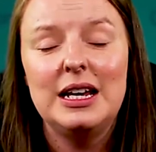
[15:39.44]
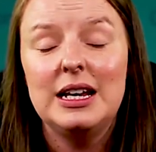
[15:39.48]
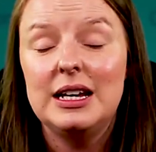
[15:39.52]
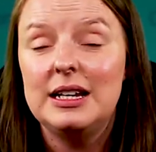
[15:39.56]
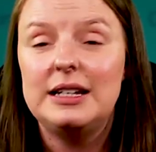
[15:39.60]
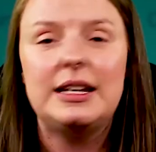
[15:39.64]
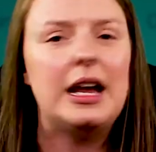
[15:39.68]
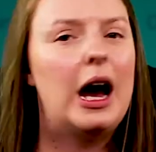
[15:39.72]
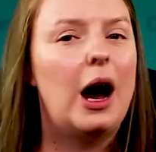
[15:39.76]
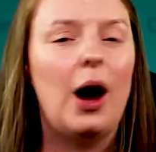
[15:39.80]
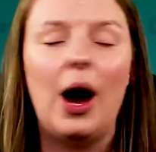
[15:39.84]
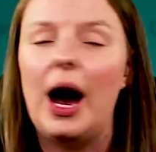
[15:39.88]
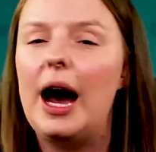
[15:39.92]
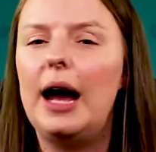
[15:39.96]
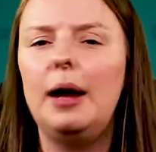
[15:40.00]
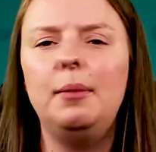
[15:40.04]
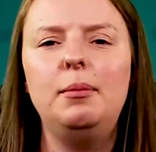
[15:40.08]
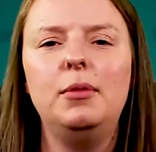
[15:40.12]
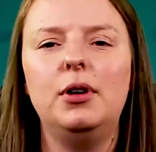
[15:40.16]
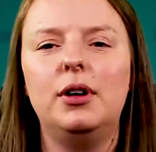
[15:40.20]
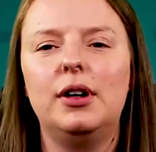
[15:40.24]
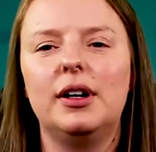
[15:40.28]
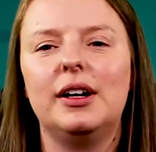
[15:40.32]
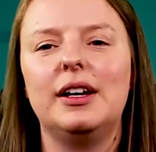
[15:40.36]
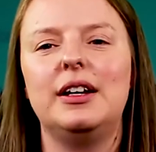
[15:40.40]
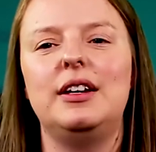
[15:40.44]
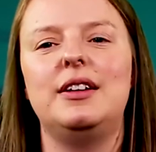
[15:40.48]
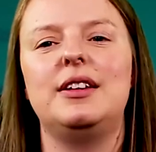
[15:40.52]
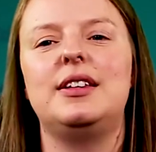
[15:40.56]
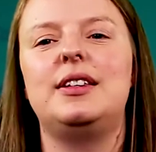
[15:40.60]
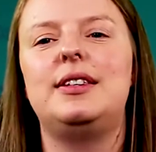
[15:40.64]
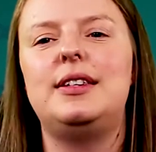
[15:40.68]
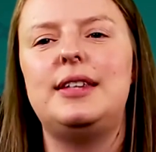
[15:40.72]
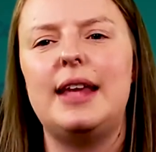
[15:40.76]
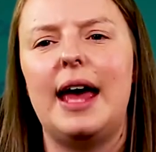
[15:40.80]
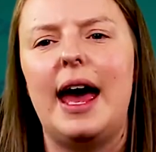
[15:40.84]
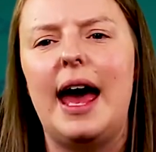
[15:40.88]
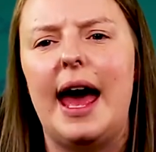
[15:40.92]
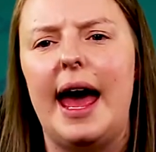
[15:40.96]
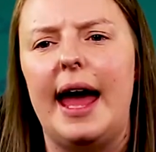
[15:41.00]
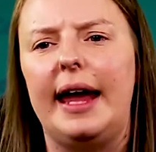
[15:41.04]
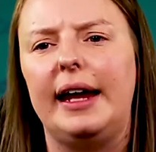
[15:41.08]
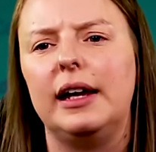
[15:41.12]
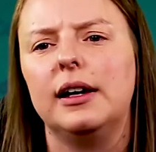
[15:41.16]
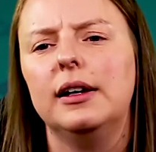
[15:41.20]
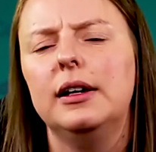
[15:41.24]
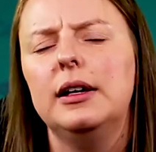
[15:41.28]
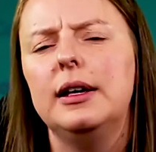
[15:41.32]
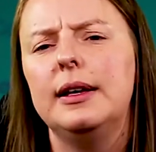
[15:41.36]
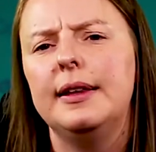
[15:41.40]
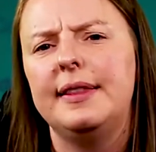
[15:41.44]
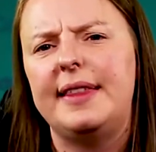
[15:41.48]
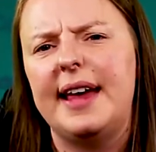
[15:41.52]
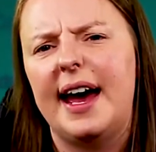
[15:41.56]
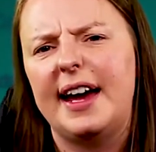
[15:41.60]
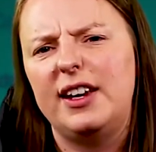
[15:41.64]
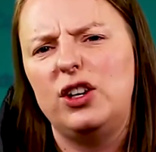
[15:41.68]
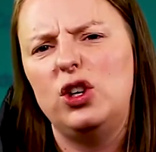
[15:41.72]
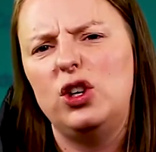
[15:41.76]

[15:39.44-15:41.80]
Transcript: Now, I'm not going to say that